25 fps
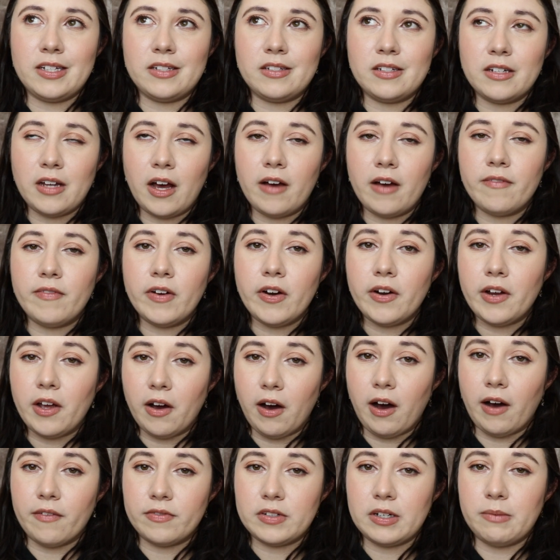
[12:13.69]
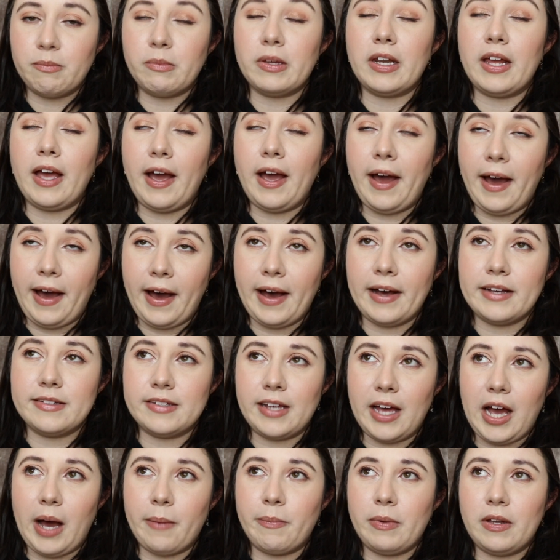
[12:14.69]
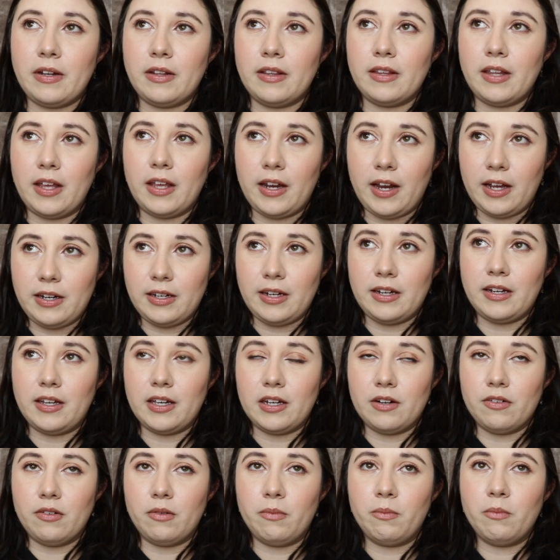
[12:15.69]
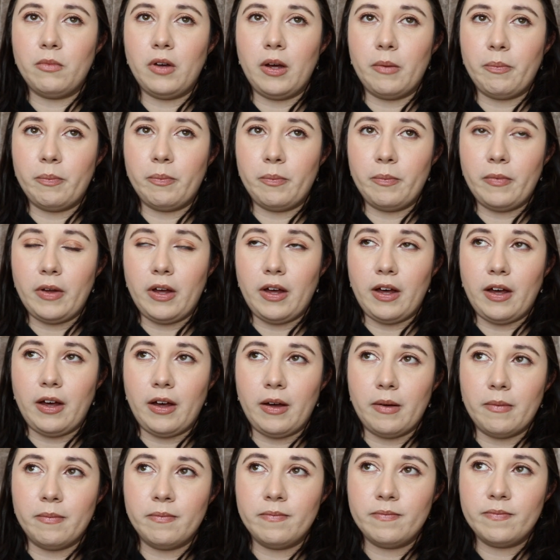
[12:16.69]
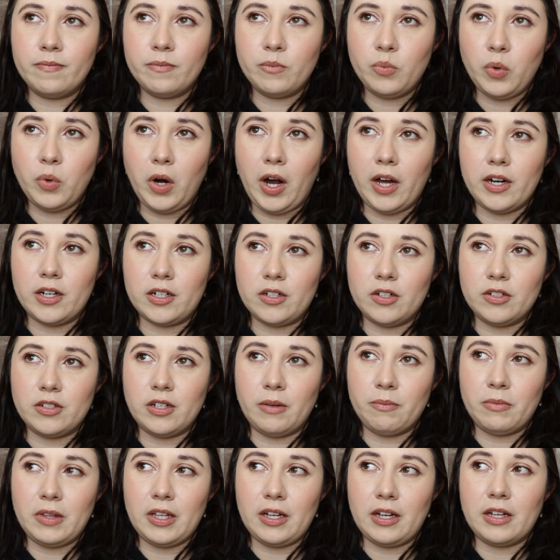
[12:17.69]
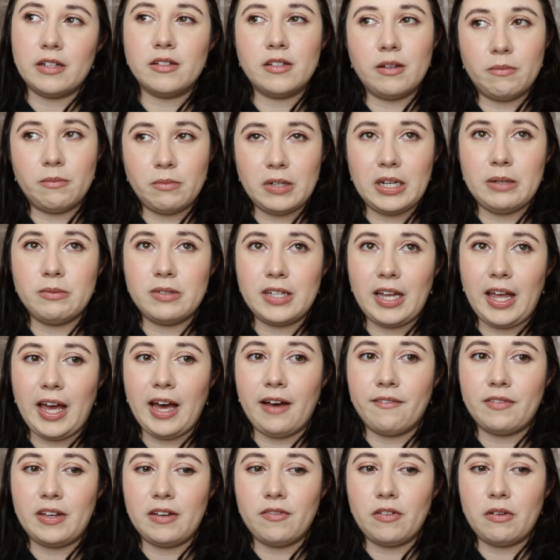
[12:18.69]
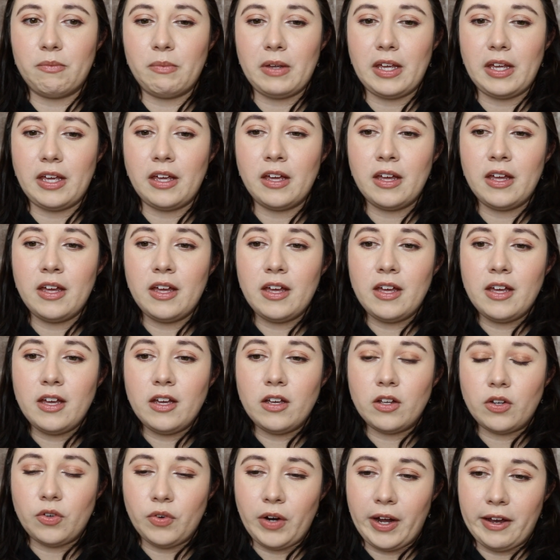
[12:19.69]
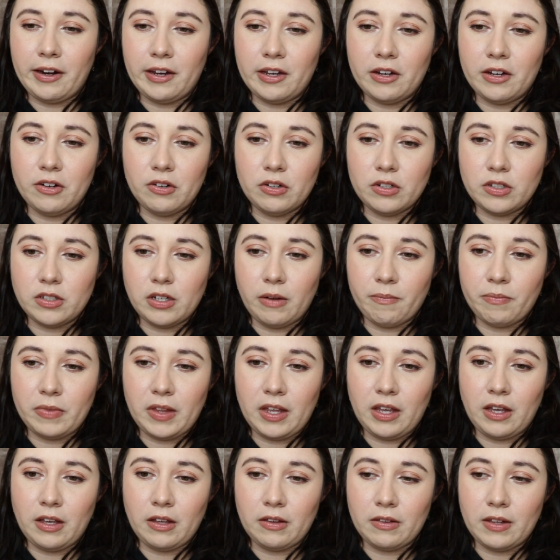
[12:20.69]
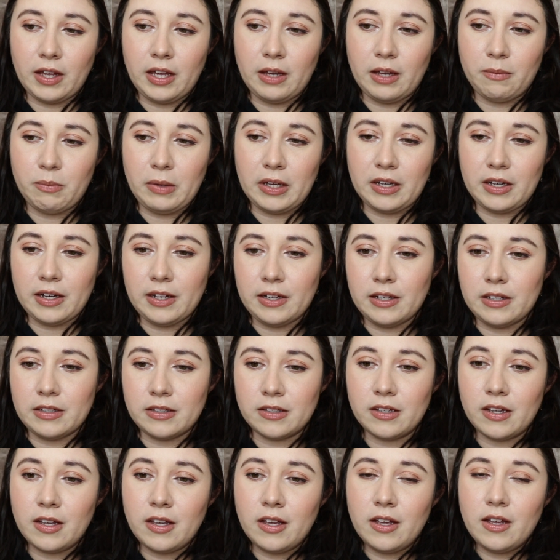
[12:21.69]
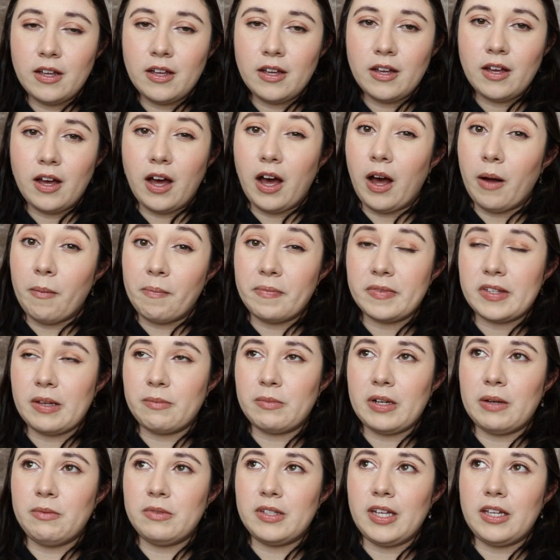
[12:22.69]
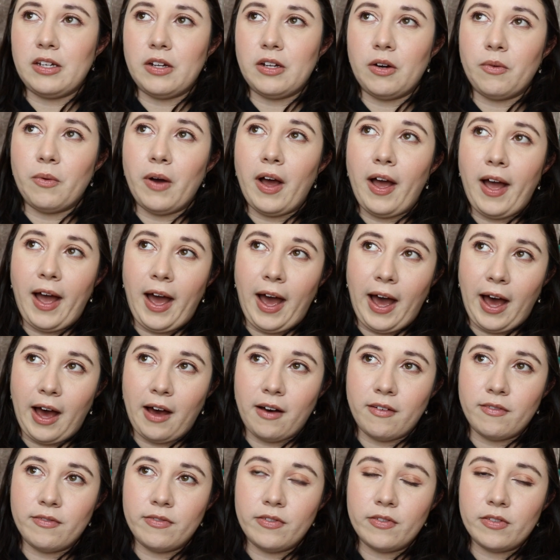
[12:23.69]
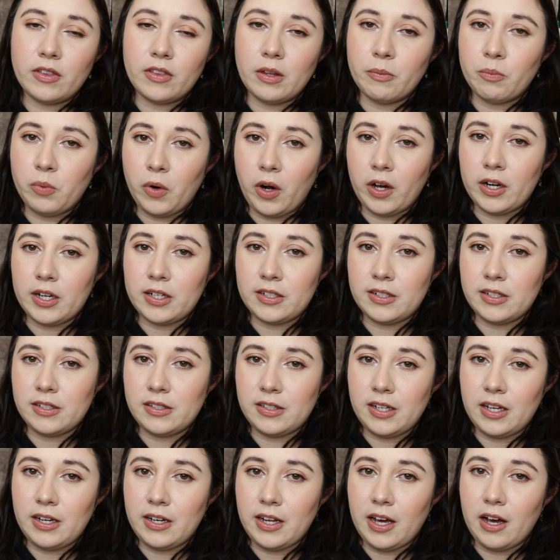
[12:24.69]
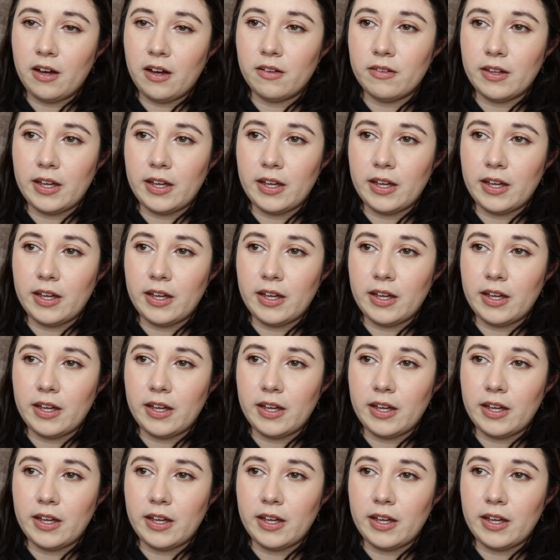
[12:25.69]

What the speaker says: It's not very often, but it has happened that I didn't get a product or something, and sometimes they have given me credit or something, like because sometimes they don't have the product to send out.